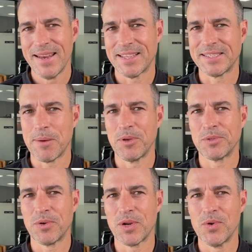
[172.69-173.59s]
Now, the
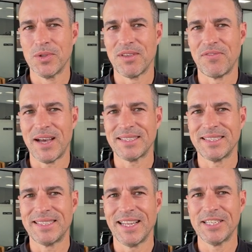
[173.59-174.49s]
suburbs to record the
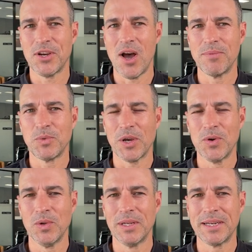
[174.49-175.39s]
fastest selling times were
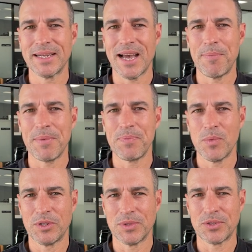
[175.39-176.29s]
Coodanup,
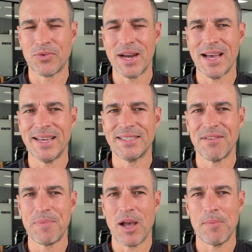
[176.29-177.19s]
which was three days,
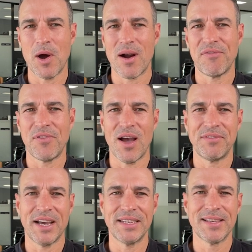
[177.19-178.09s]
Palmyra,
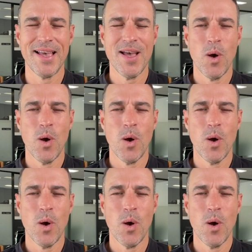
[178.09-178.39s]
five days,